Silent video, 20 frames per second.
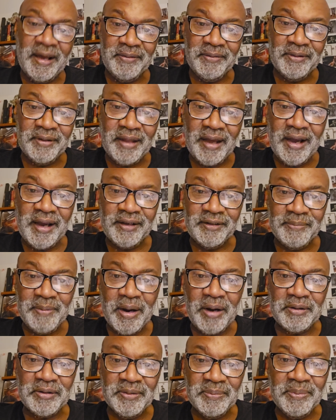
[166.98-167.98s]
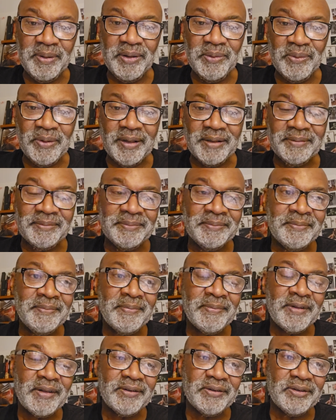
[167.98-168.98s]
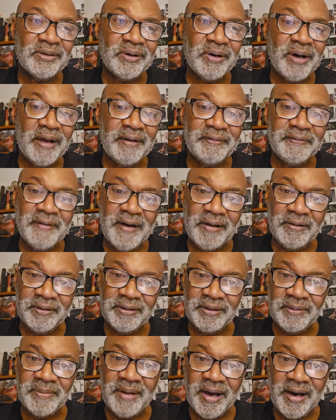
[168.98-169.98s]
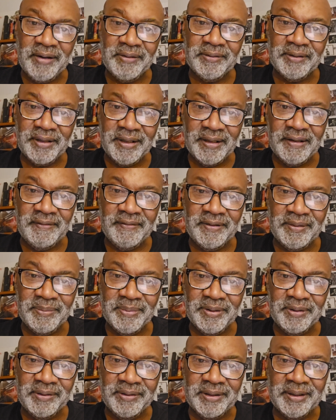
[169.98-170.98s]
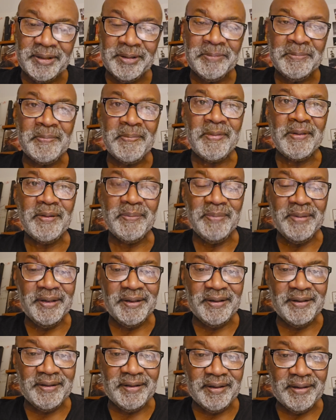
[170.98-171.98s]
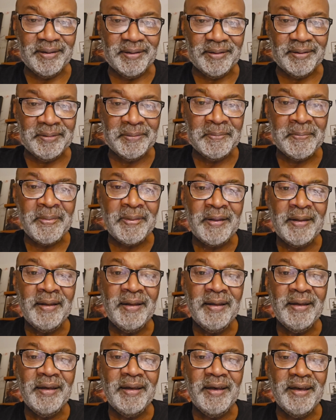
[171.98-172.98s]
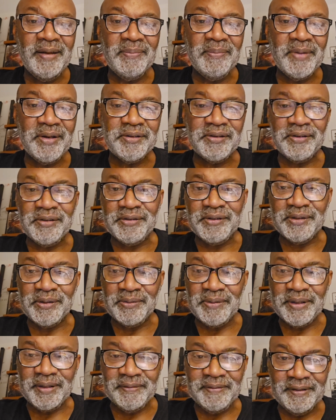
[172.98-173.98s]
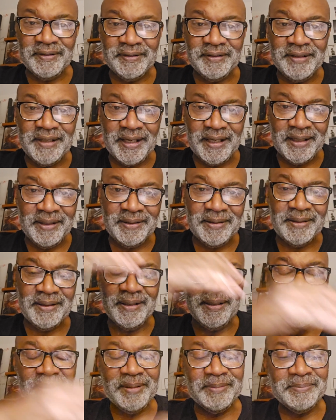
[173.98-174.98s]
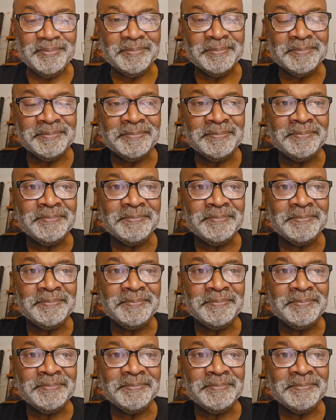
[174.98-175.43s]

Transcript: And I aspired to be one. So I followed him out of the building, the Beacon Theater, and much to the chagrin of his date, I